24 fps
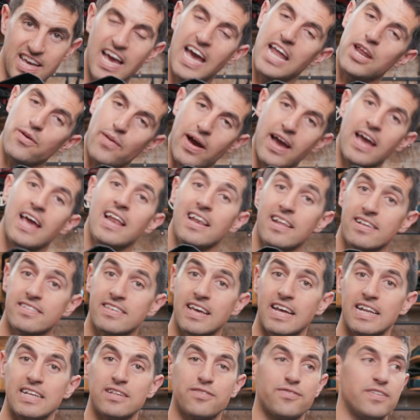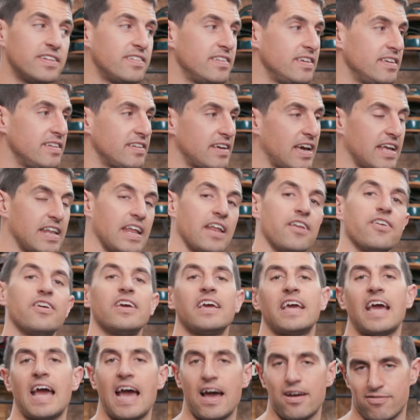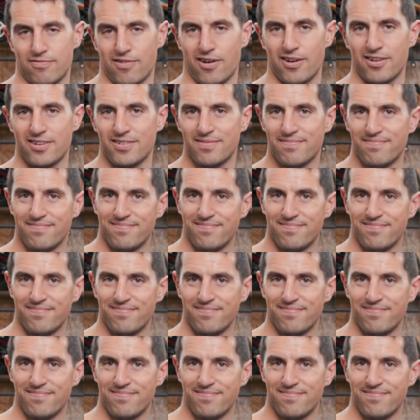Anyway, let's get this fitted and then you can get out on the road.